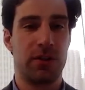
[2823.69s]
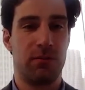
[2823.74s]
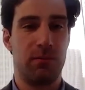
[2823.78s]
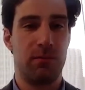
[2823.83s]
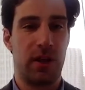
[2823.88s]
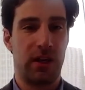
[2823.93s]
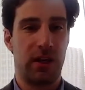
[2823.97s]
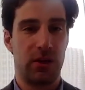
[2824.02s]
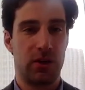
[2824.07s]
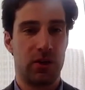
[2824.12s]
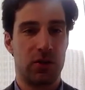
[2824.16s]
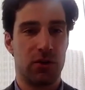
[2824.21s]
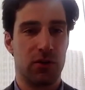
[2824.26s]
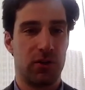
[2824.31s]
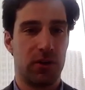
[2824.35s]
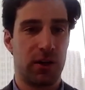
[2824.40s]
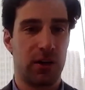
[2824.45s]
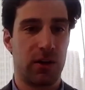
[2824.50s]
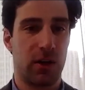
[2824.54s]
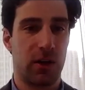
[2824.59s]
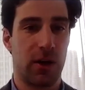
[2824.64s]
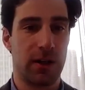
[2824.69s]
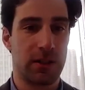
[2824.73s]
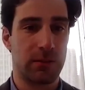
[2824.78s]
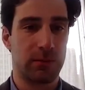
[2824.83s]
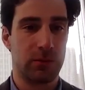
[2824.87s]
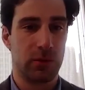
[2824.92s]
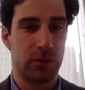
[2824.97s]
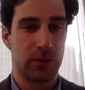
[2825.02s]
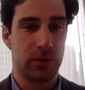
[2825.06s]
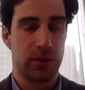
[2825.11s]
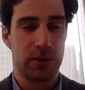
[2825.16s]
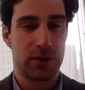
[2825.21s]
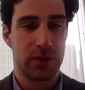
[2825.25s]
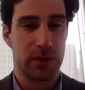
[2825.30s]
and making sure that the customer orders